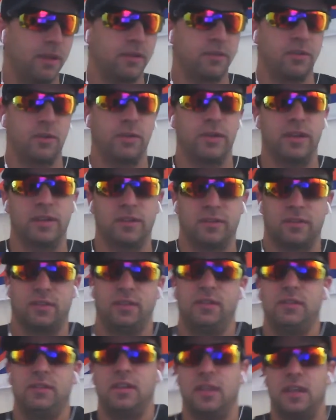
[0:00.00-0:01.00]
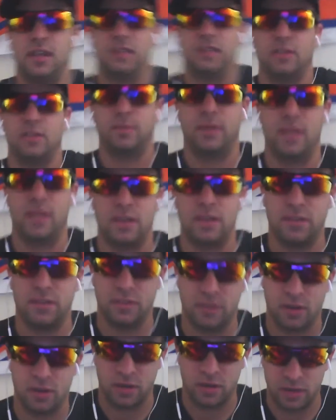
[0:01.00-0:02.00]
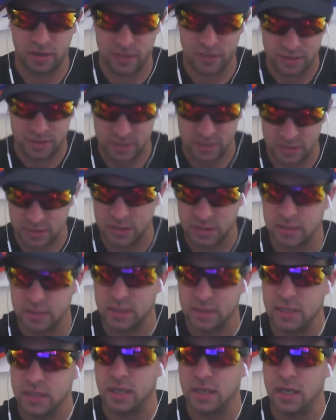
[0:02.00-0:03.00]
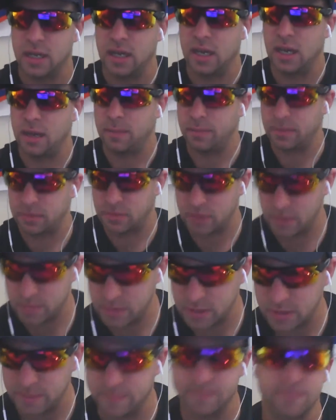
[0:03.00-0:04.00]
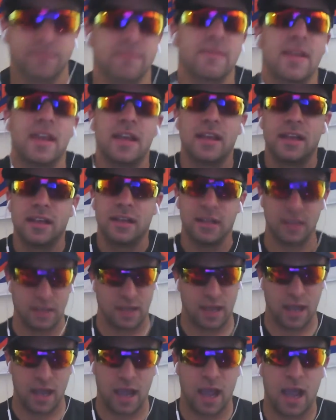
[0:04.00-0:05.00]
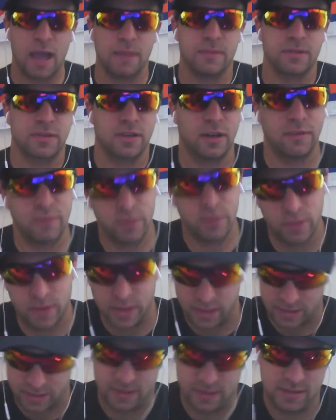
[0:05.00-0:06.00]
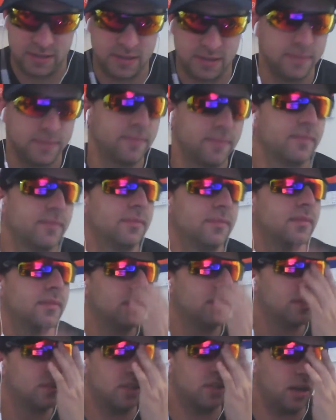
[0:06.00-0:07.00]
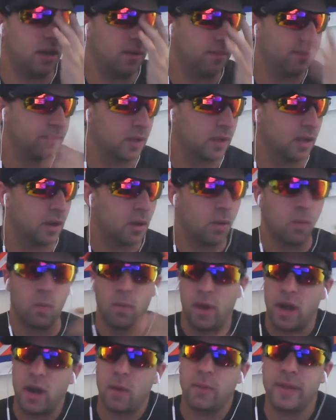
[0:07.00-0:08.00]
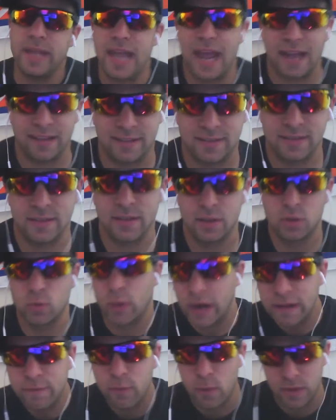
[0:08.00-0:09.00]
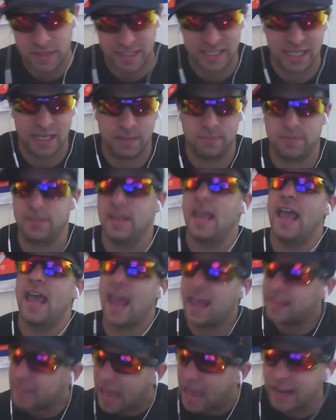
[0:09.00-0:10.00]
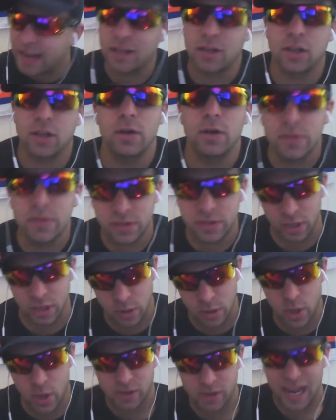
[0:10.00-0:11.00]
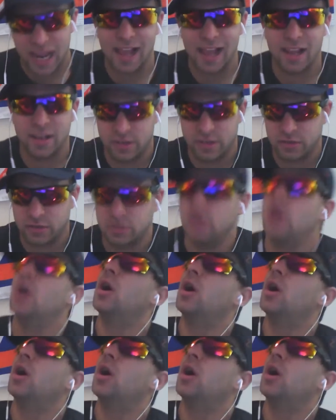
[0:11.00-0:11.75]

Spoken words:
so this, it's just because these aren't prescription, I'm just going to view it like this. So, where are we at? 24 teams. And that includes the New York Islanders.